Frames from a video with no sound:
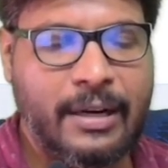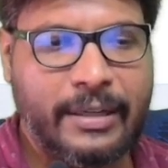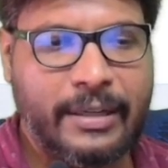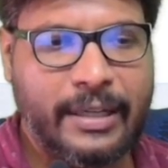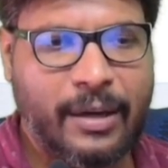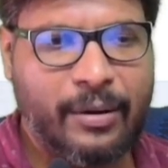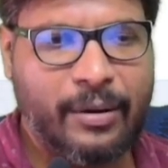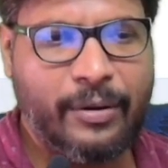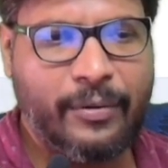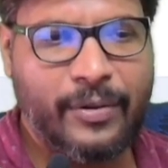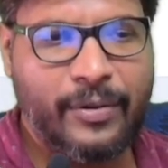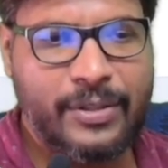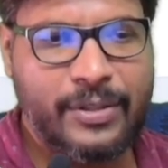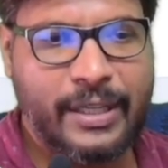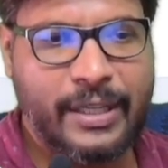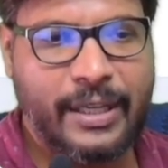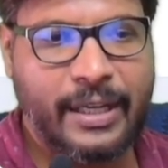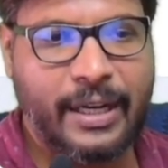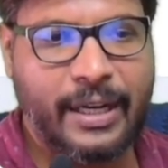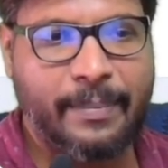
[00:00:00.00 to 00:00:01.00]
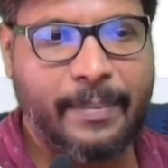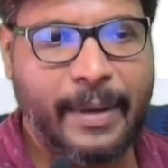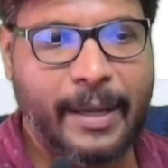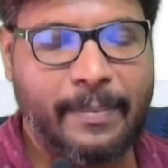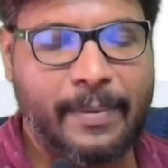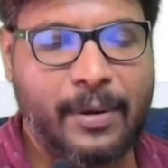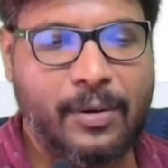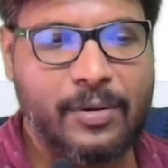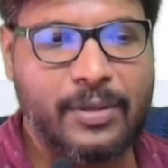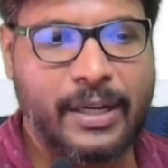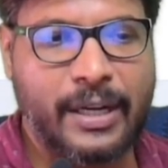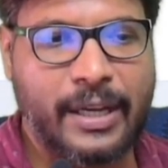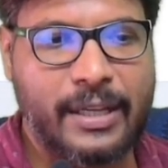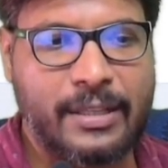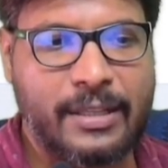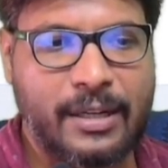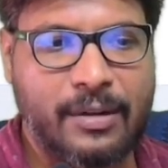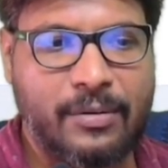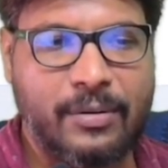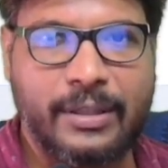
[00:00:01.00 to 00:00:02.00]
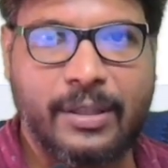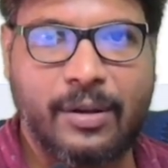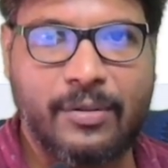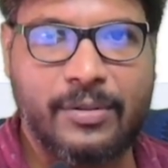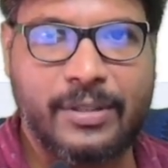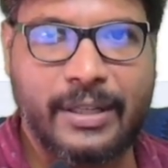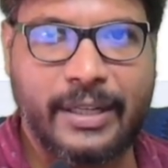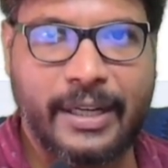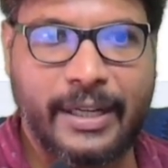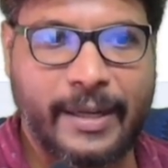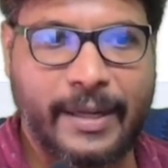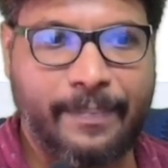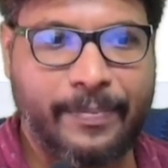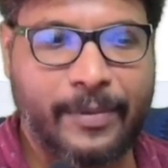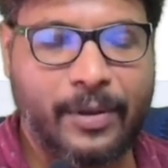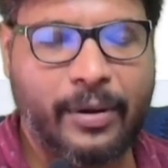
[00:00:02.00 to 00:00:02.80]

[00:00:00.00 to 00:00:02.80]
Now if you see here, my browser has around 1000 data.